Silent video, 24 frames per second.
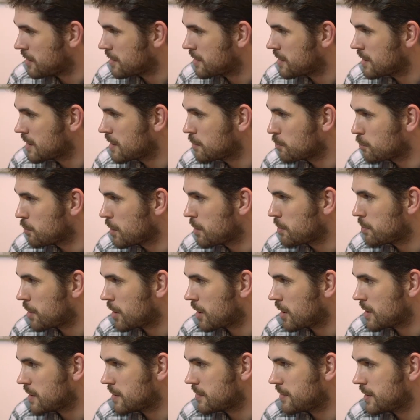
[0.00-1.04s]
I think one
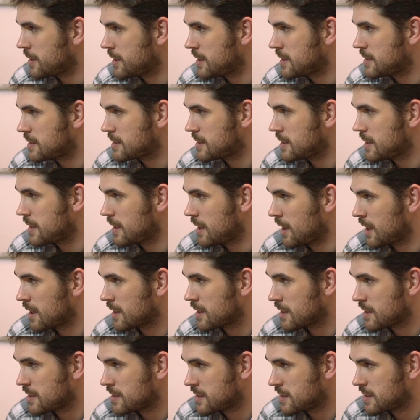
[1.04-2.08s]
part of it is that
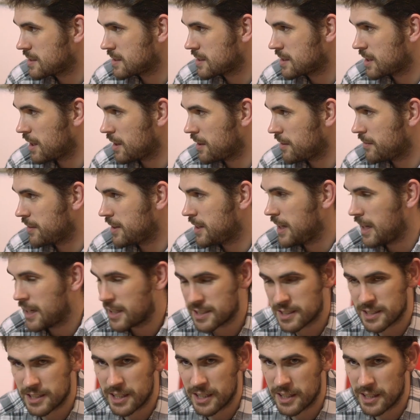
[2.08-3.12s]
like this is a kind of a
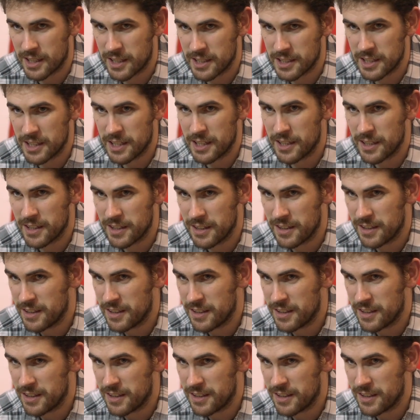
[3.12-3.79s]
next gen idea,